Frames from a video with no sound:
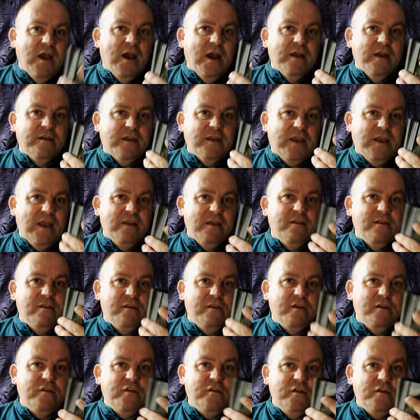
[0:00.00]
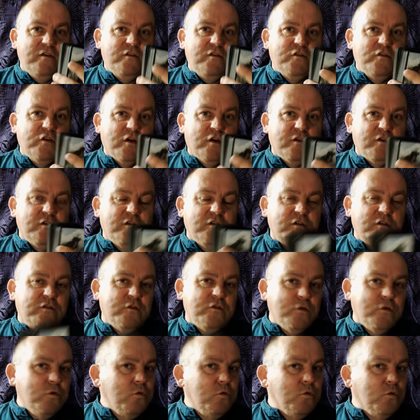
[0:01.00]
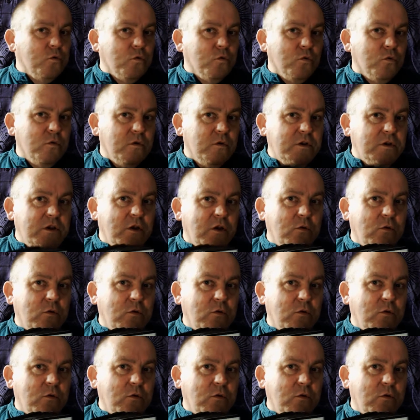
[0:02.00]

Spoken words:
and again, this is just a tool.